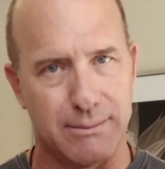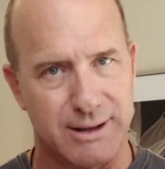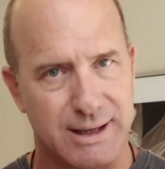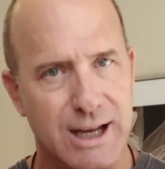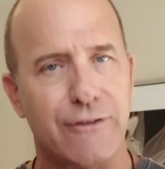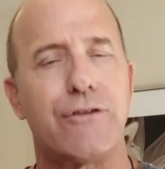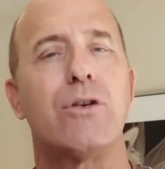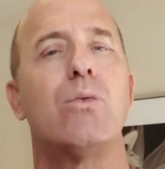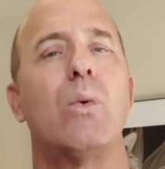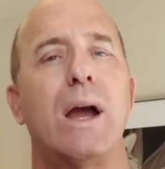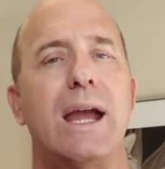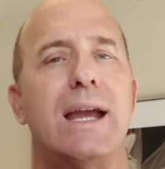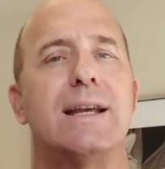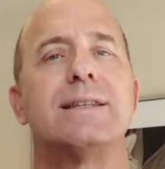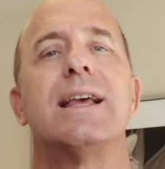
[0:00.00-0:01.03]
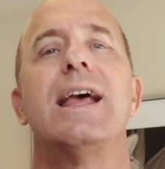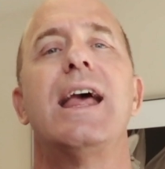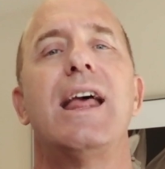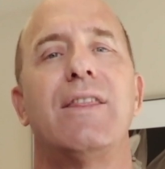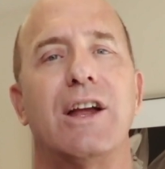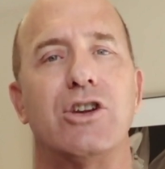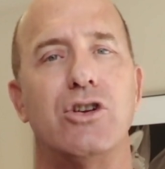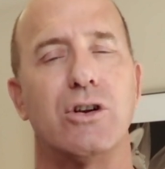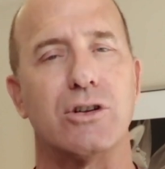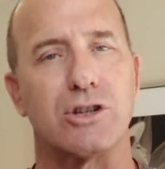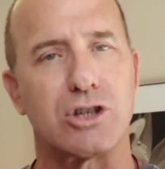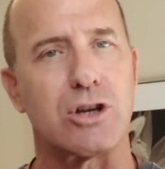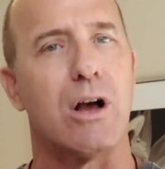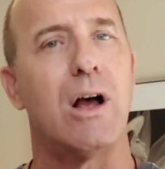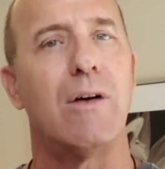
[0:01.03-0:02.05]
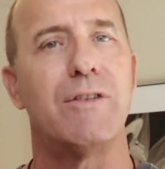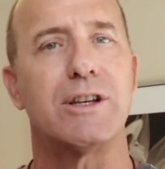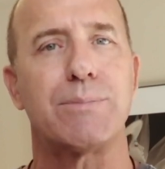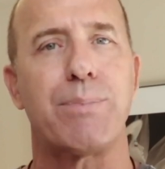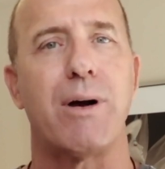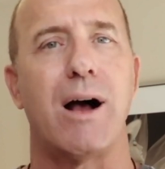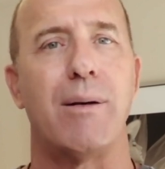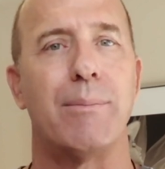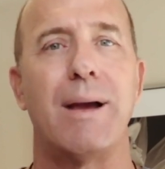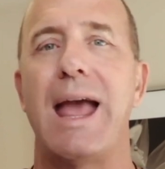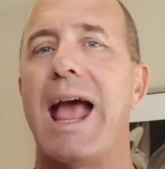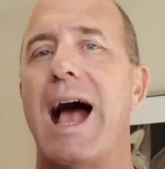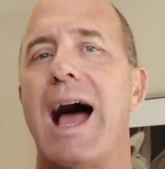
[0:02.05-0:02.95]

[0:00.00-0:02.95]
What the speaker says: different ways that you can solve this problem.